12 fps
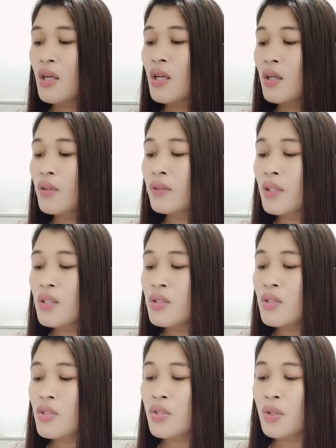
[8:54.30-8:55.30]

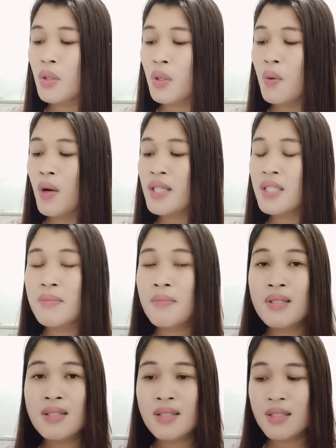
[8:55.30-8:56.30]
continues to grow as
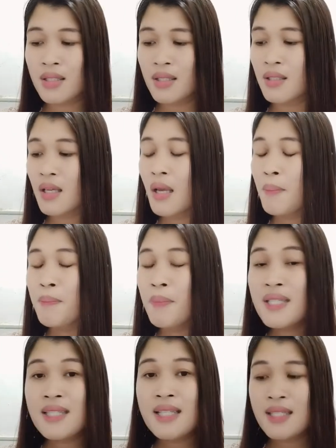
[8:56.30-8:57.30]

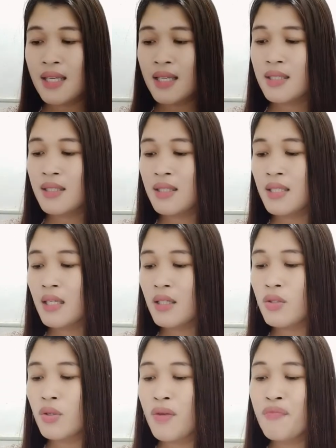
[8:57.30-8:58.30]
businesses seek
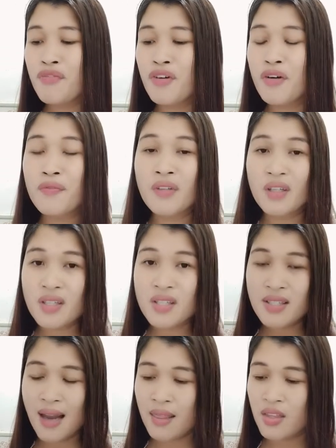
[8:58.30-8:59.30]
to improve their
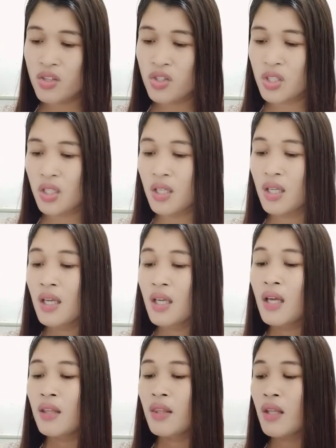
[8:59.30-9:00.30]
strategy.
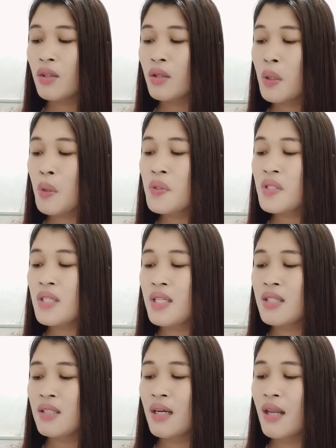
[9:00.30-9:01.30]
That growth
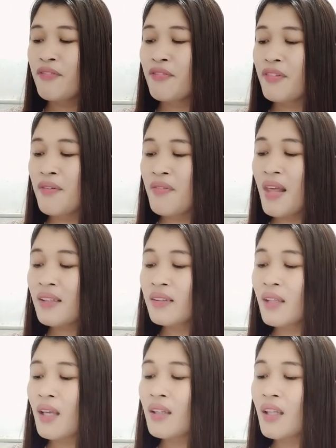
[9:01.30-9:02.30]
is
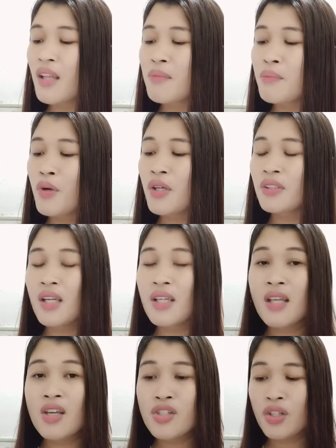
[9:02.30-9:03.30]
reflected in more
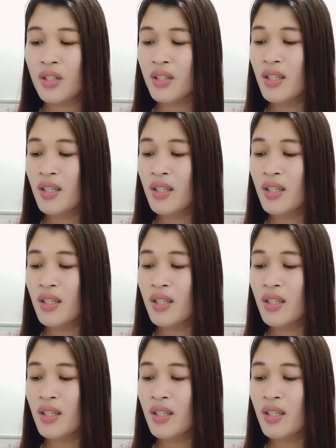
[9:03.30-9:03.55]
traditional